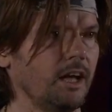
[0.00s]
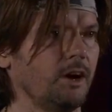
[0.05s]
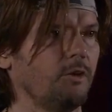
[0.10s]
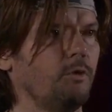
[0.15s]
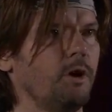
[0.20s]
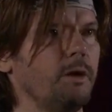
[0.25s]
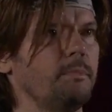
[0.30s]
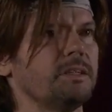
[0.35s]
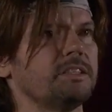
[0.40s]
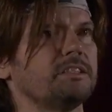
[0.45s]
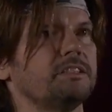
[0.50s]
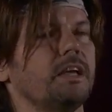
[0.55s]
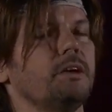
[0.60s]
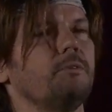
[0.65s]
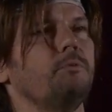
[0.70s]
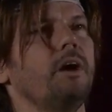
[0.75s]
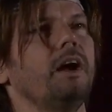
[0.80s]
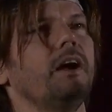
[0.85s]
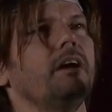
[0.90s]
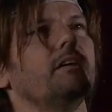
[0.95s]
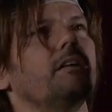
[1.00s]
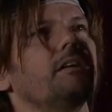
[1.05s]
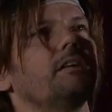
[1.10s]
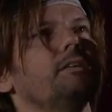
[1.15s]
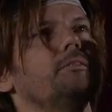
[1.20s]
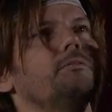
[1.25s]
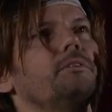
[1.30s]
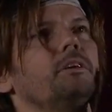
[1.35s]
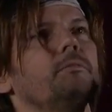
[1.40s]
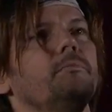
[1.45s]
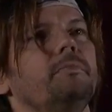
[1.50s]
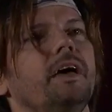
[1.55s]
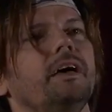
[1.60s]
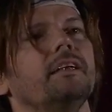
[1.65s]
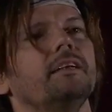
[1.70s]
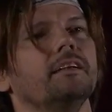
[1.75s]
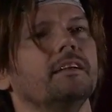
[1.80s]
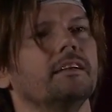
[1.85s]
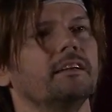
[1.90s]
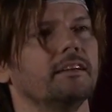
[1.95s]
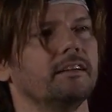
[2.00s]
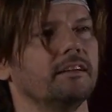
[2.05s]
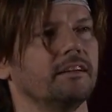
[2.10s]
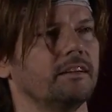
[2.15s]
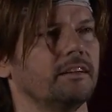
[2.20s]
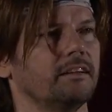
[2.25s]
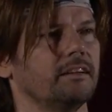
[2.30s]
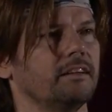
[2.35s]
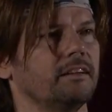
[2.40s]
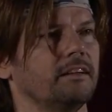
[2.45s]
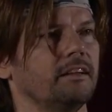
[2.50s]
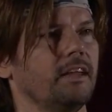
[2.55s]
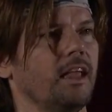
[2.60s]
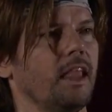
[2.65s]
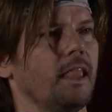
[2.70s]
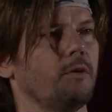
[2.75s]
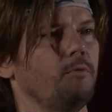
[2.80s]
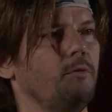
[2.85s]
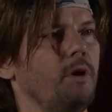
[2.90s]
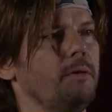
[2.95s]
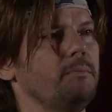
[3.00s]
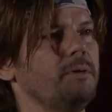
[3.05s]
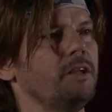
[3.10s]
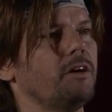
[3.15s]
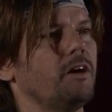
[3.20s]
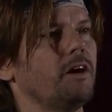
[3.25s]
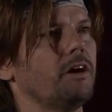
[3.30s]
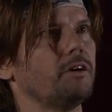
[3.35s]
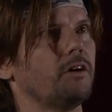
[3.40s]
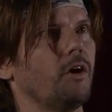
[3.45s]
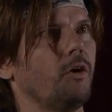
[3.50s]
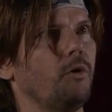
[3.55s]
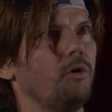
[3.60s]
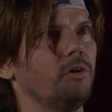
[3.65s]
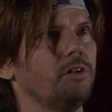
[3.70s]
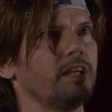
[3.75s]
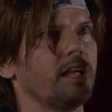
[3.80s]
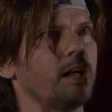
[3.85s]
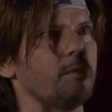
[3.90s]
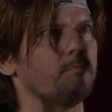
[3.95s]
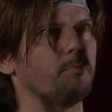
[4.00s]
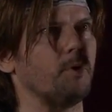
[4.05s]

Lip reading: Women say, "Where are the real men?" Women are holding up